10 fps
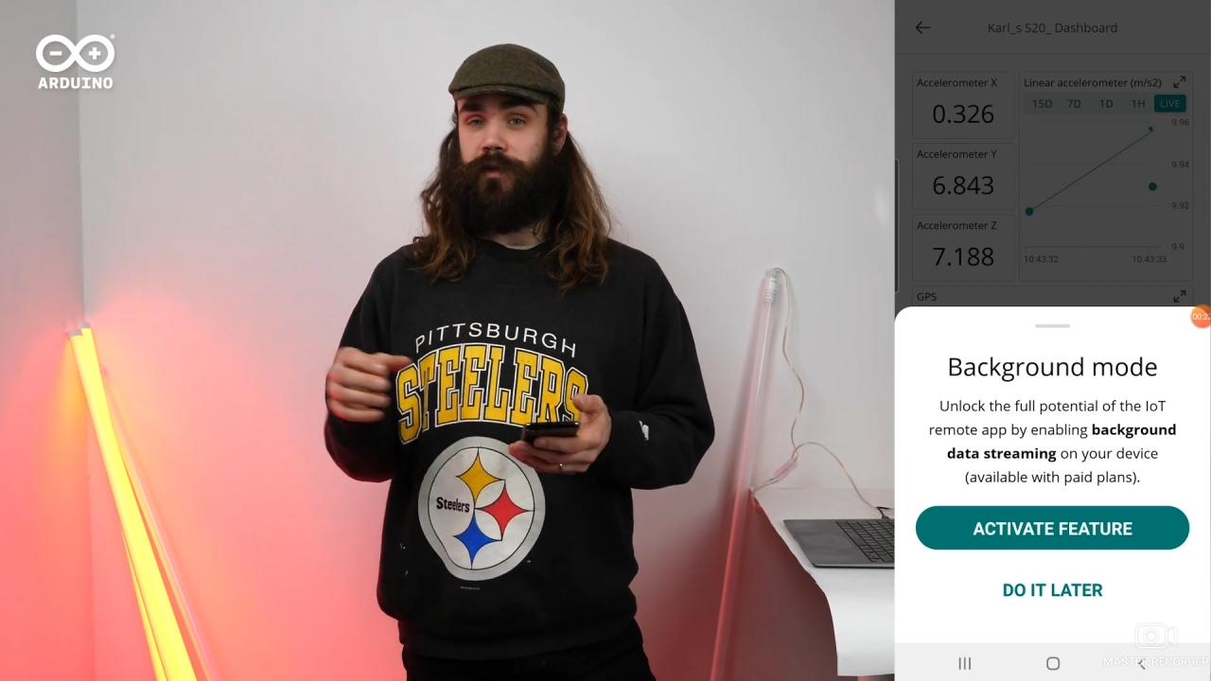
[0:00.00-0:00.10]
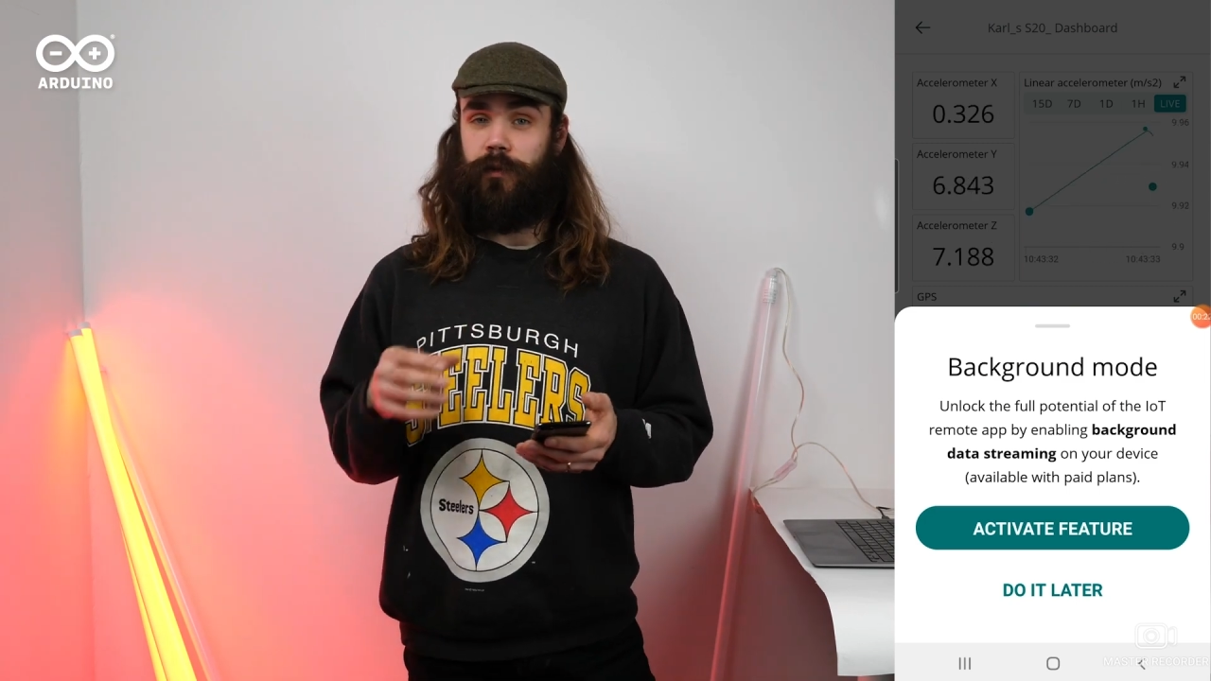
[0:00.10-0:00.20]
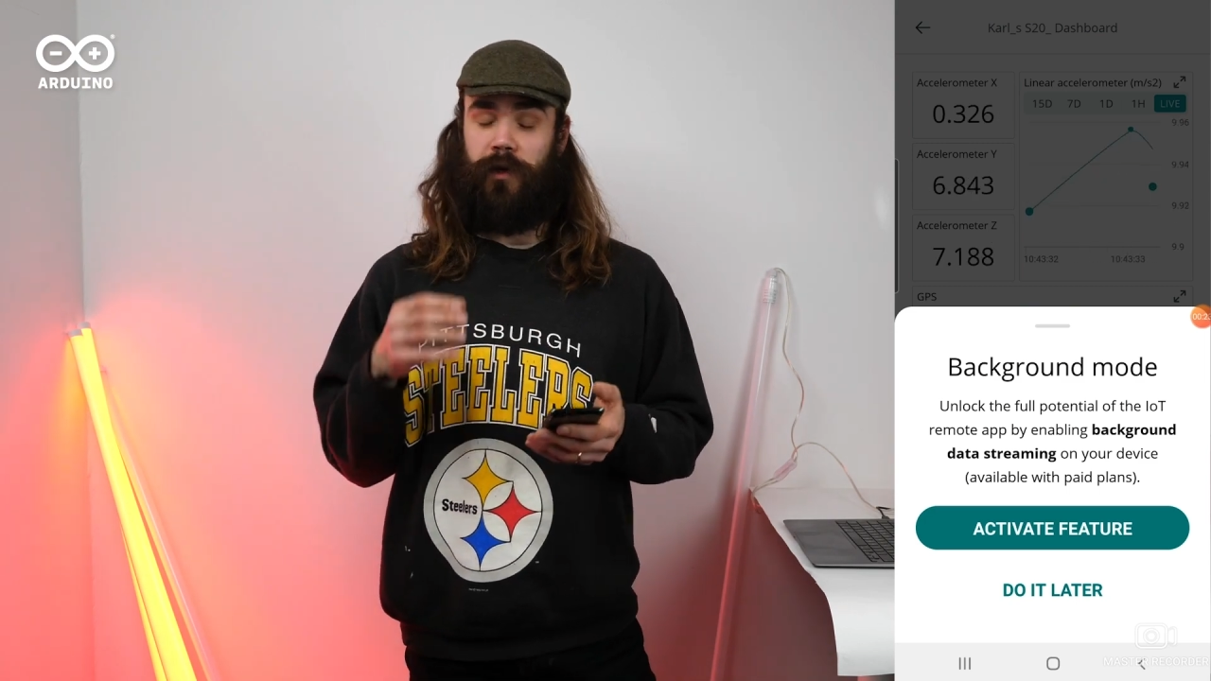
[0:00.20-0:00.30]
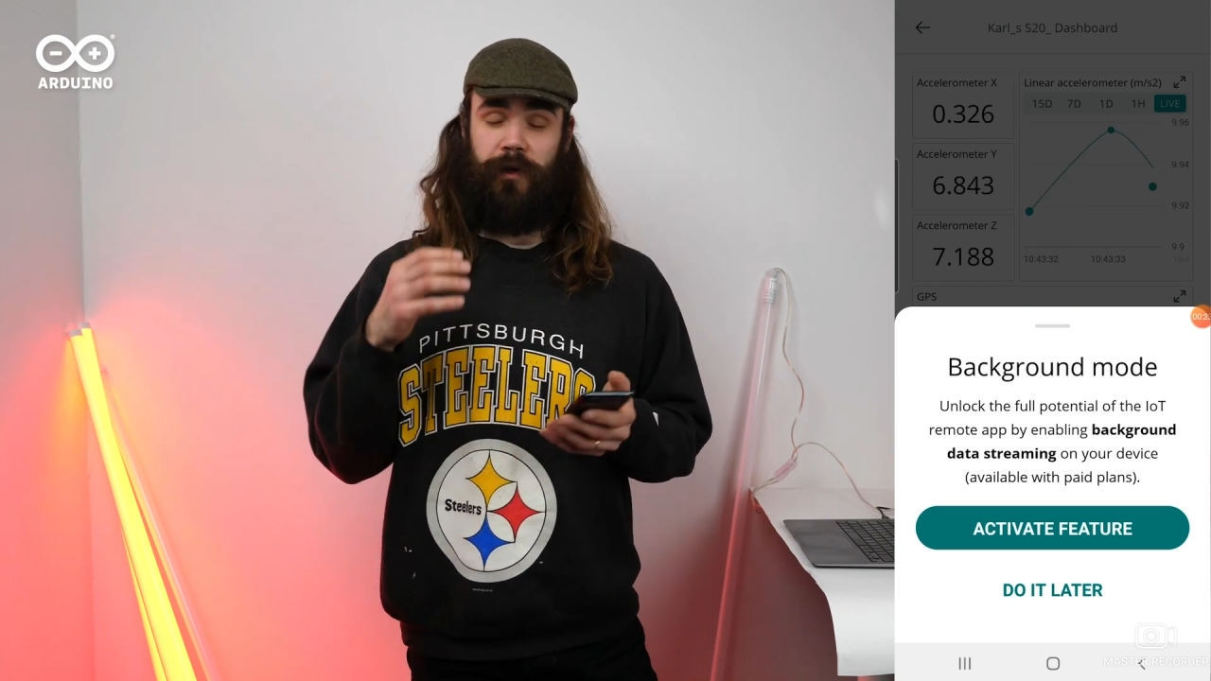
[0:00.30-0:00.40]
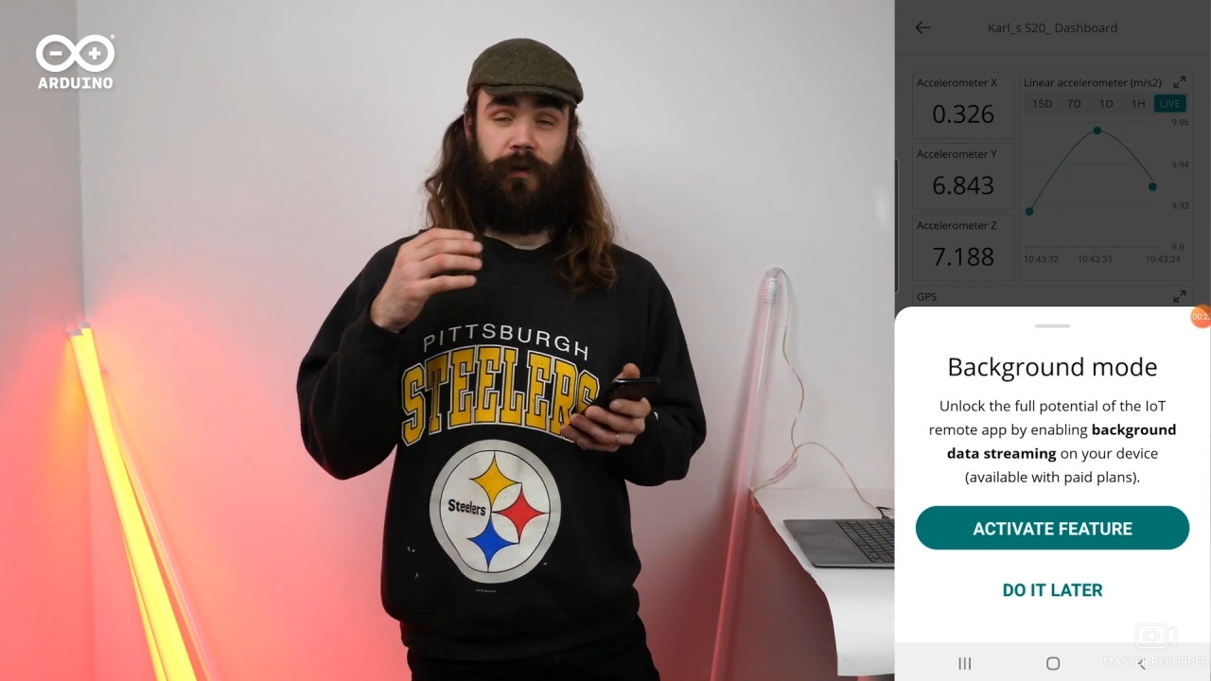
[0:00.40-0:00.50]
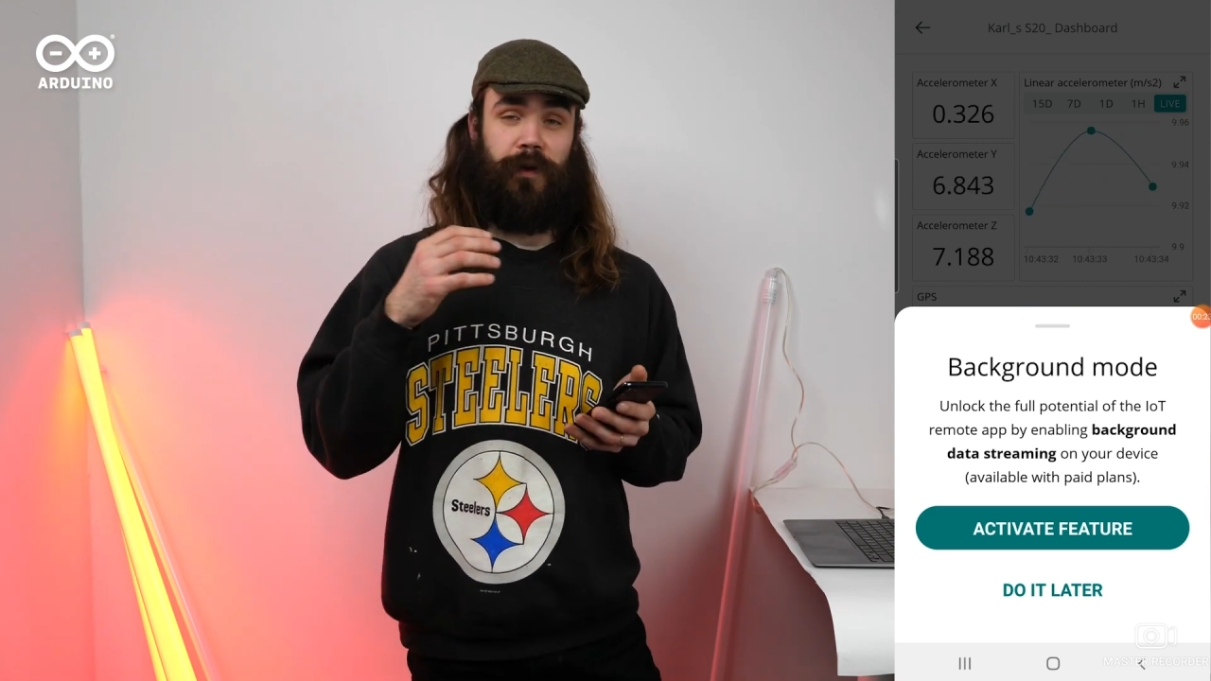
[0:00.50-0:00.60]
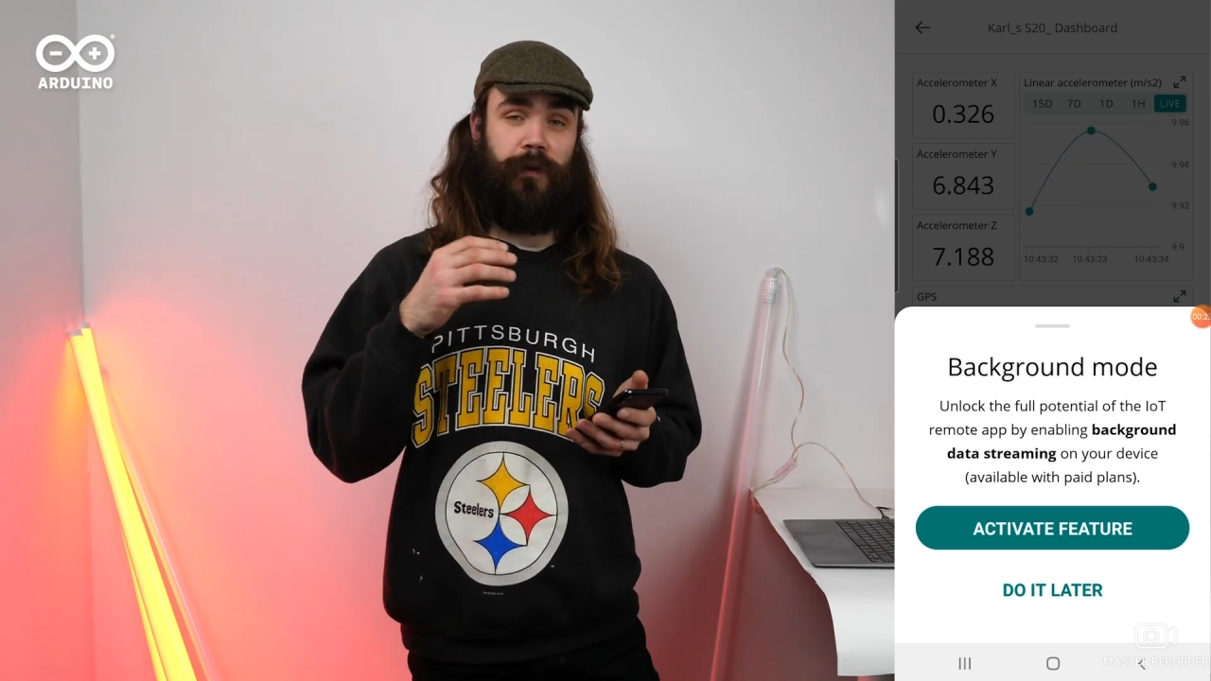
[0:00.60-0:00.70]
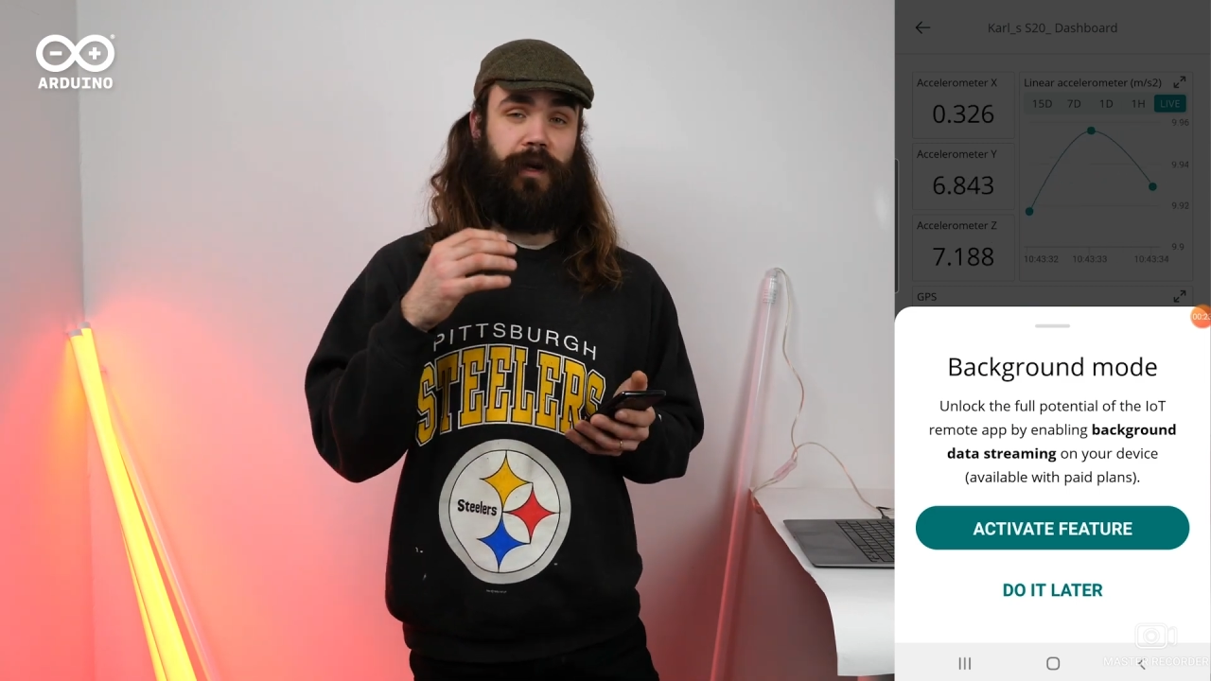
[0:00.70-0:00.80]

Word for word: to the Arduino